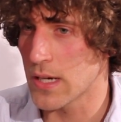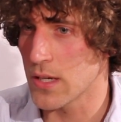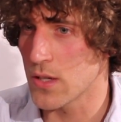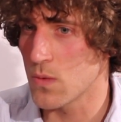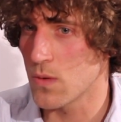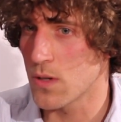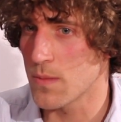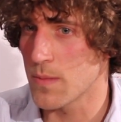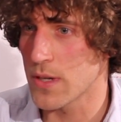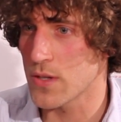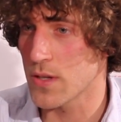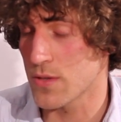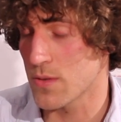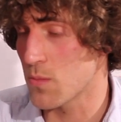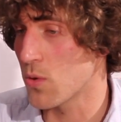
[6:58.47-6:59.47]
you want to
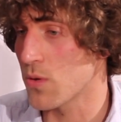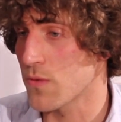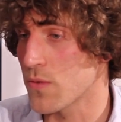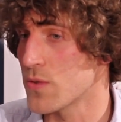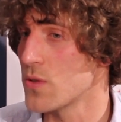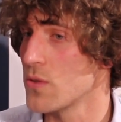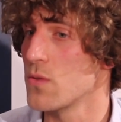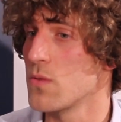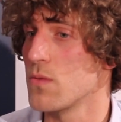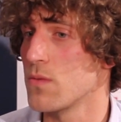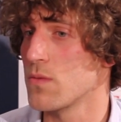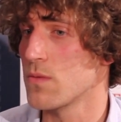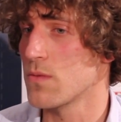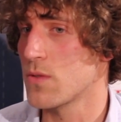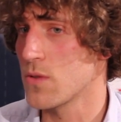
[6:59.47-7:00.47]
it's important for two
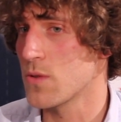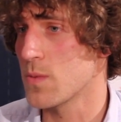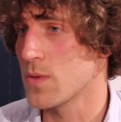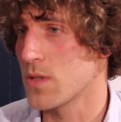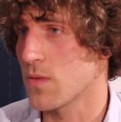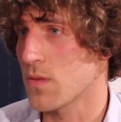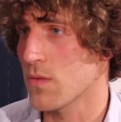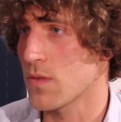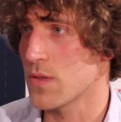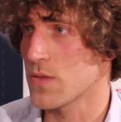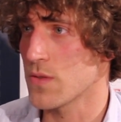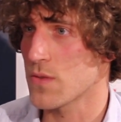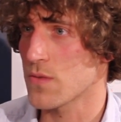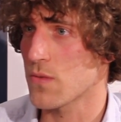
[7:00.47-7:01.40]
specific reasons.